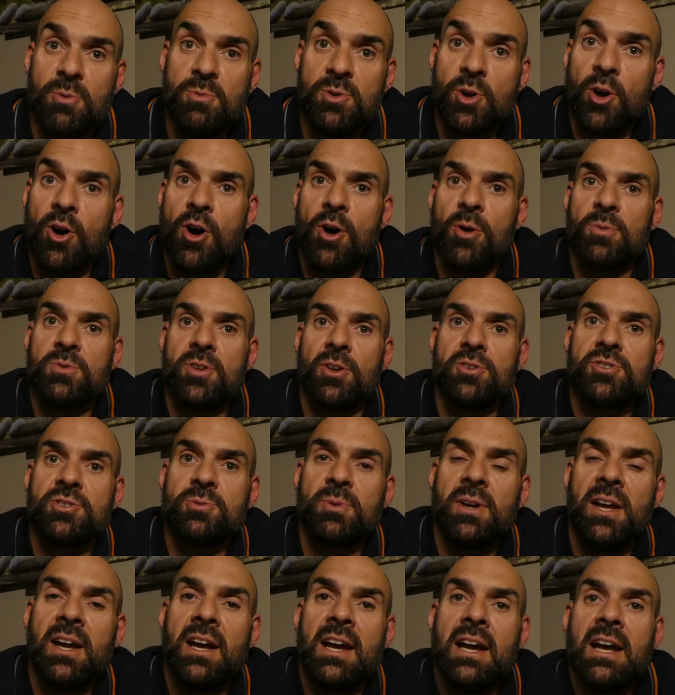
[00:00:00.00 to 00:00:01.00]
You're holding on to
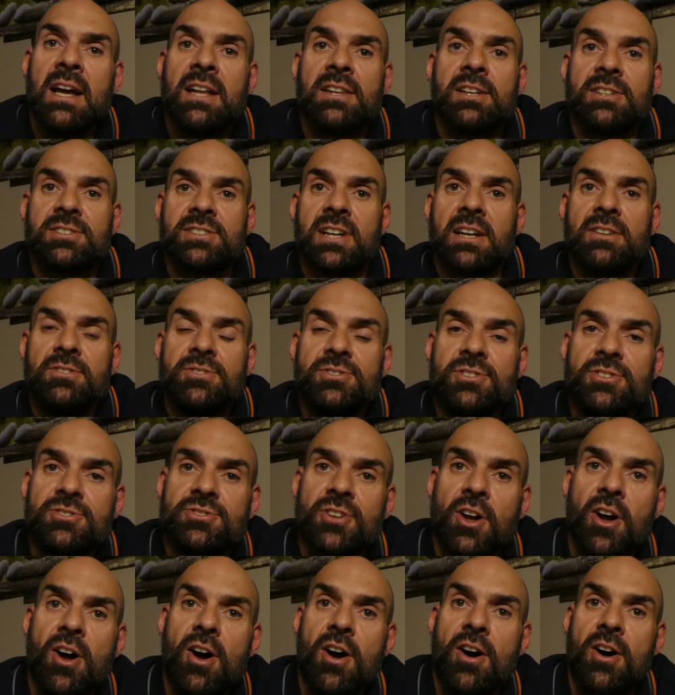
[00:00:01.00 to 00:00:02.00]
it. The chances
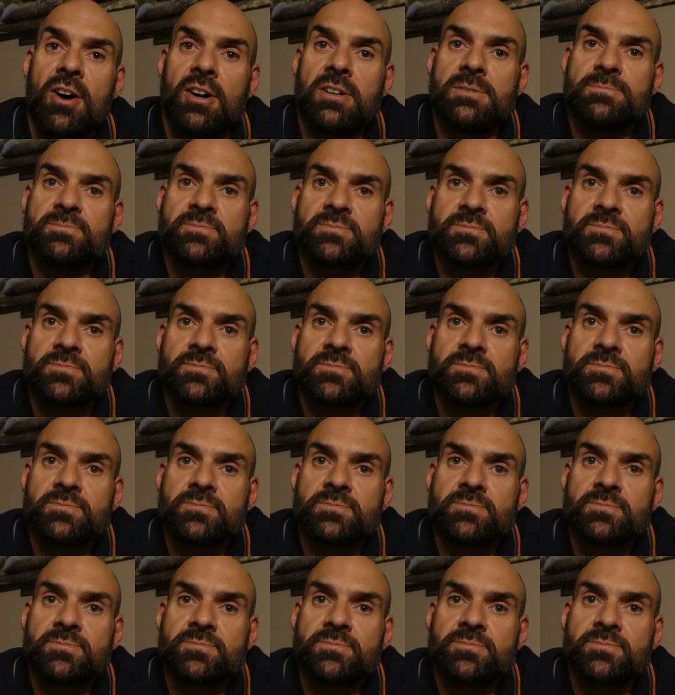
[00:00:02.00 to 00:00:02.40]
are,